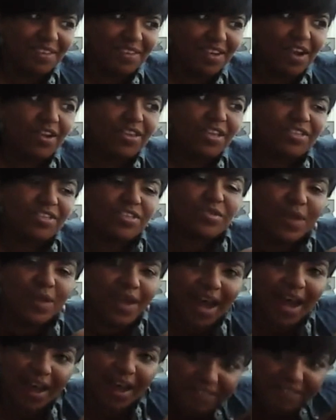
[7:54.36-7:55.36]
you know, they just
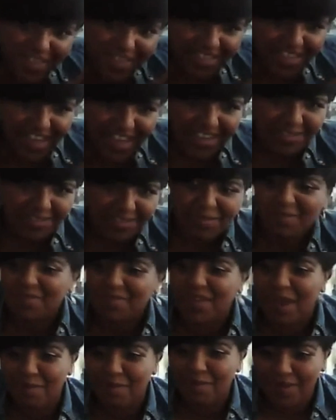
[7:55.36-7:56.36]
want to have the sex with
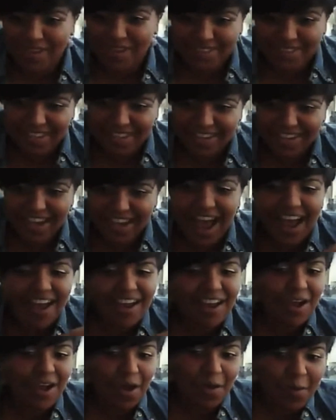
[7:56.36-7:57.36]
that person
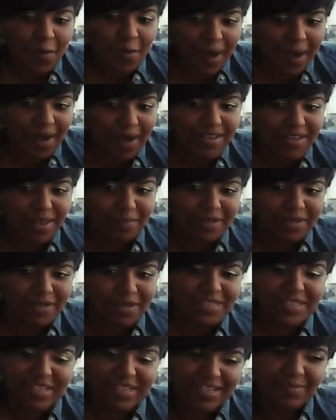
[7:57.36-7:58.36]
and go about their
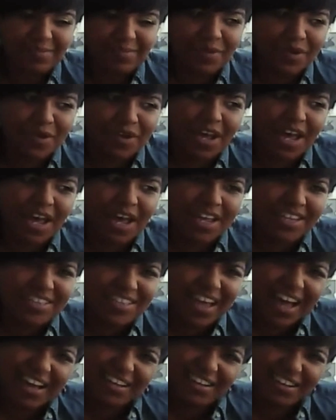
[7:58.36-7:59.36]
business, but
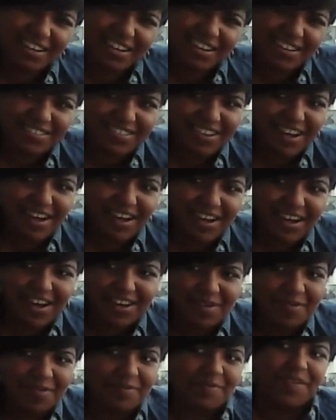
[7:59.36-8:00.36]
that guy's got to
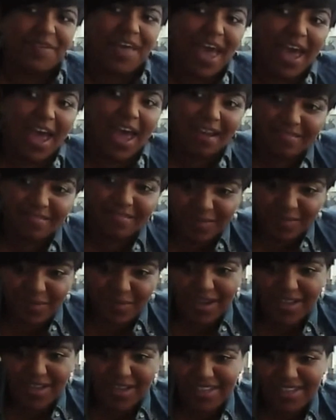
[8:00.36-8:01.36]
kind of care as
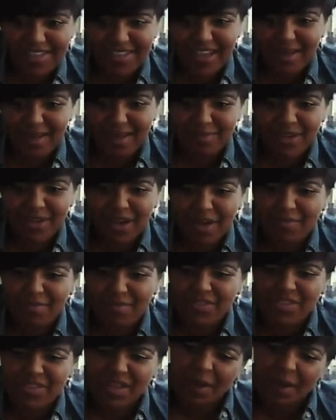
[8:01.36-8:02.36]
well at the same time.
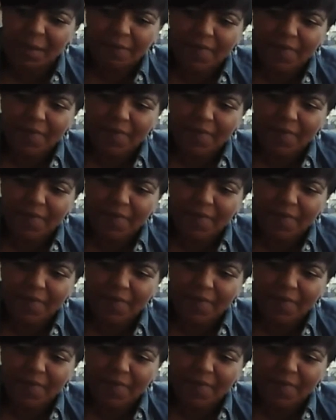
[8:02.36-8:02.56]
Because